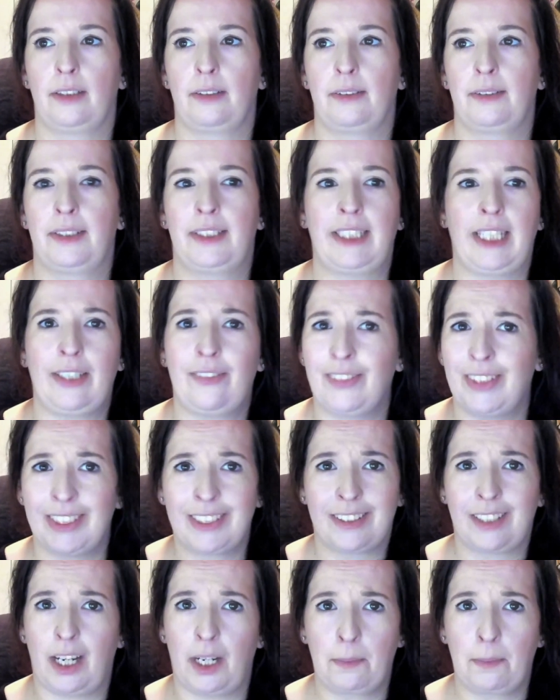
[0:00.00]

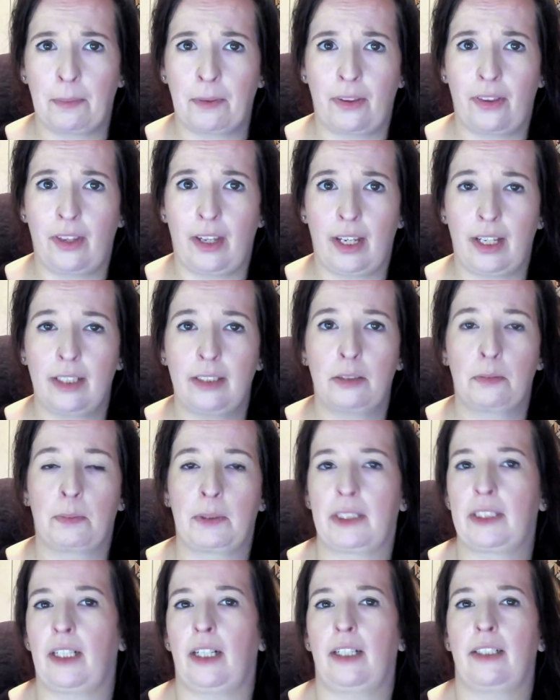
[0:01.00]
savings type things
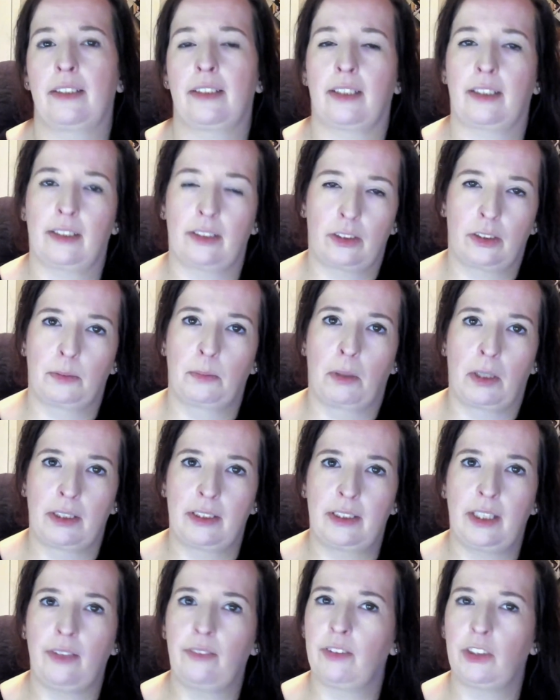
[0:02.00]
besides like a
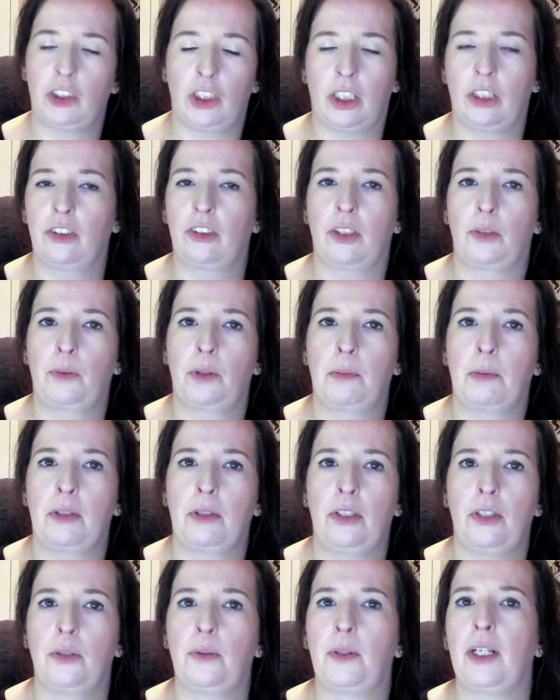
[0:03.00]
savings challenge that we've
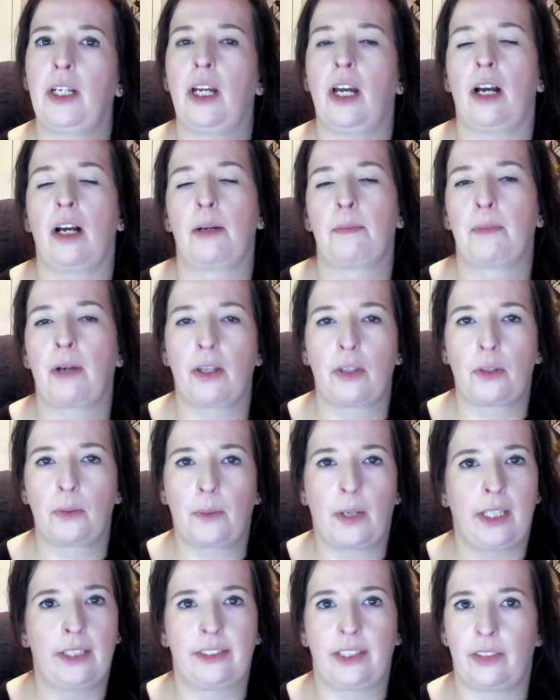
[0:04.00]
been doing.
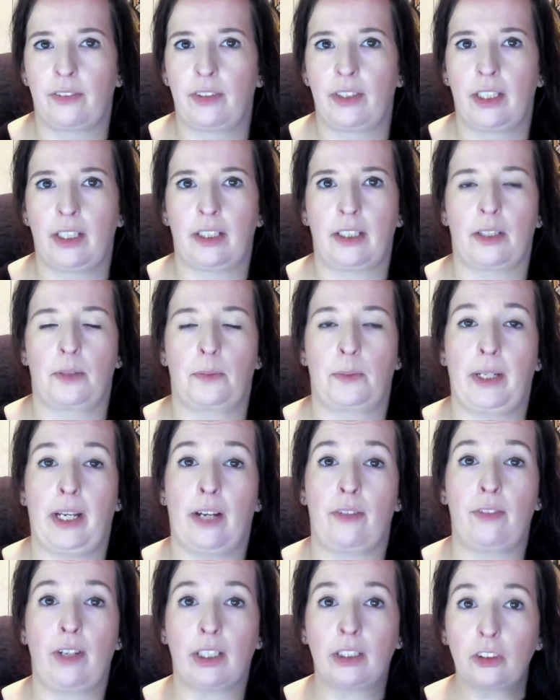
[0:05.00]
Otherwise, everything that we
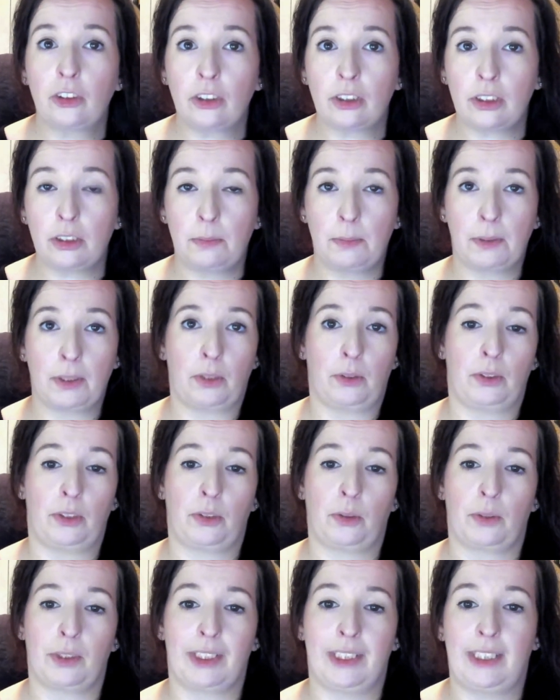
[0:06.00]
have extra has been going
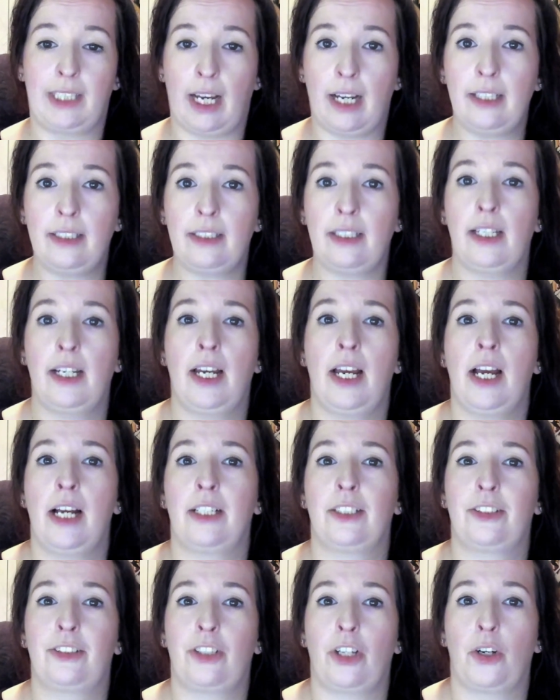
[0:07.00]
towards debt.
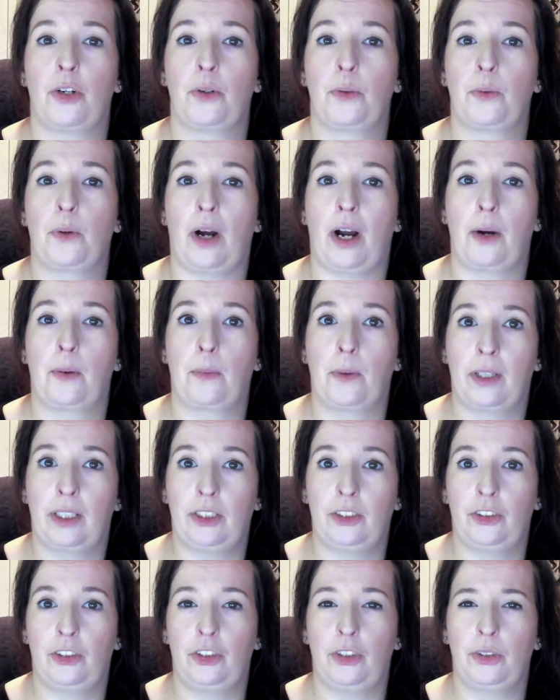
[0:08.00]
So I
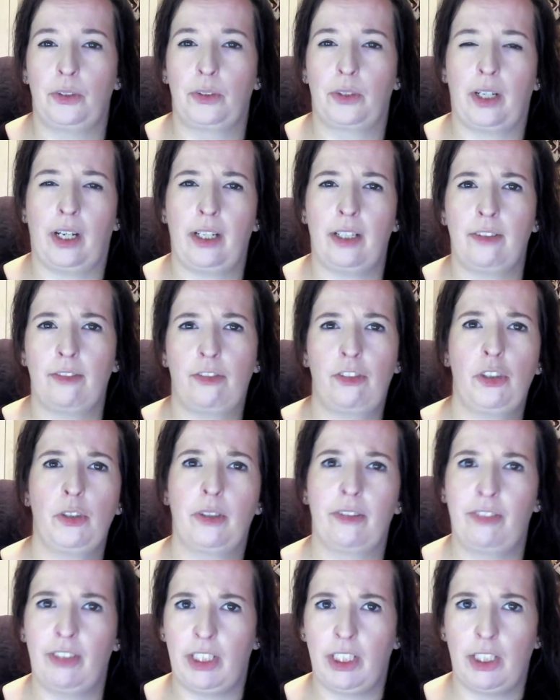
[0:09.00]
wanted to kind of
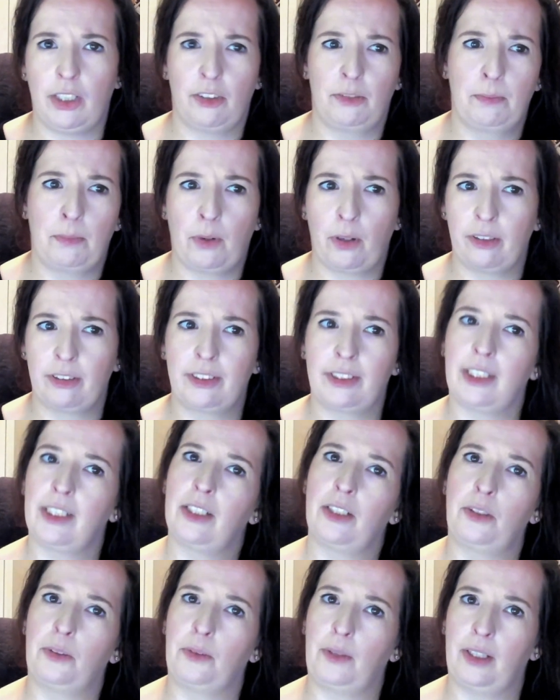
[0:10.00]
do a video more
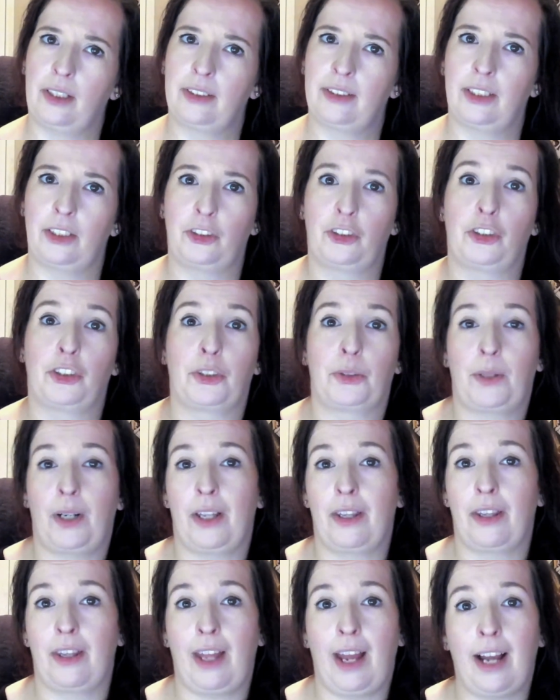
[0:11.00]
centered
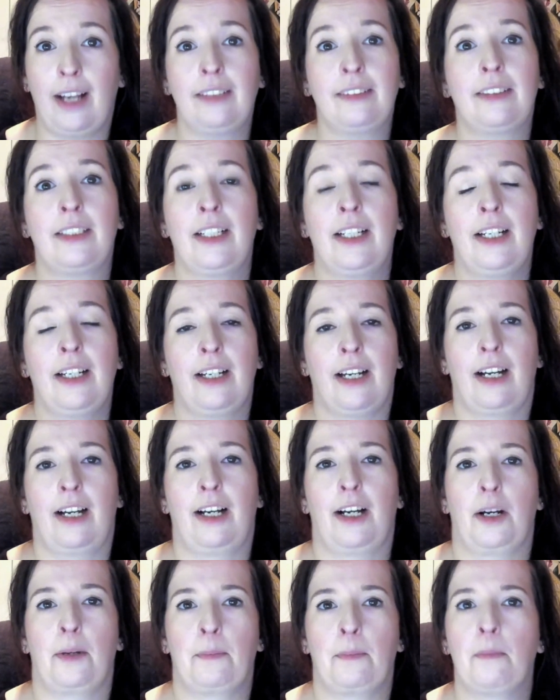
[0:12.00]
around that,
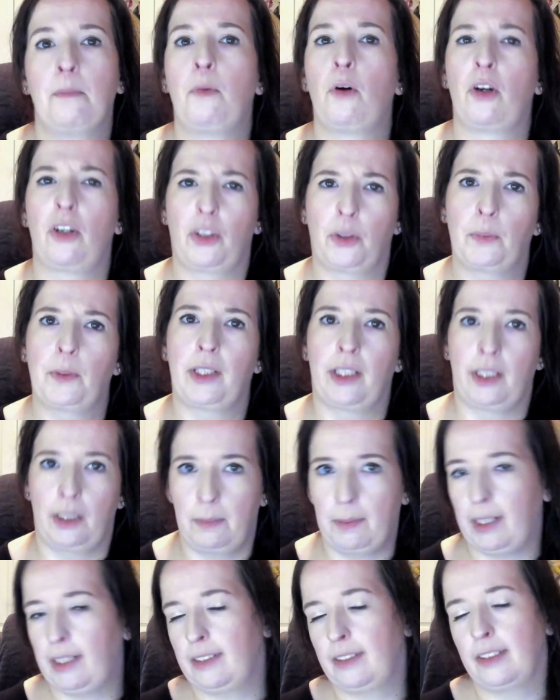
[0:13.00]
more on a
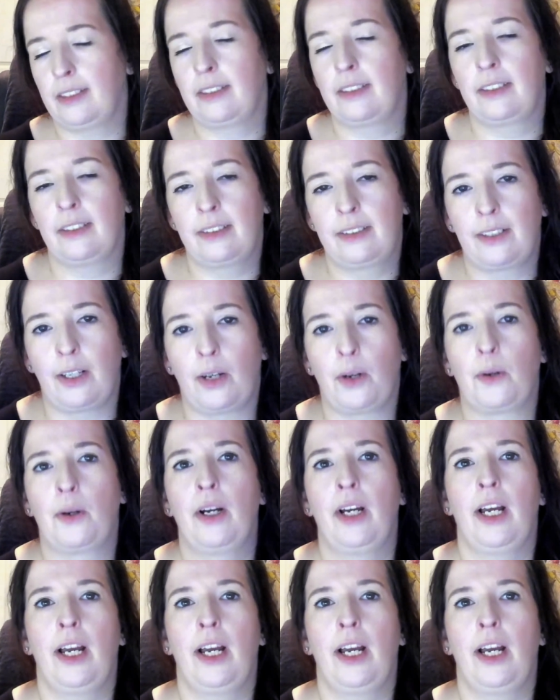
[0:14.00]
weekly basis. So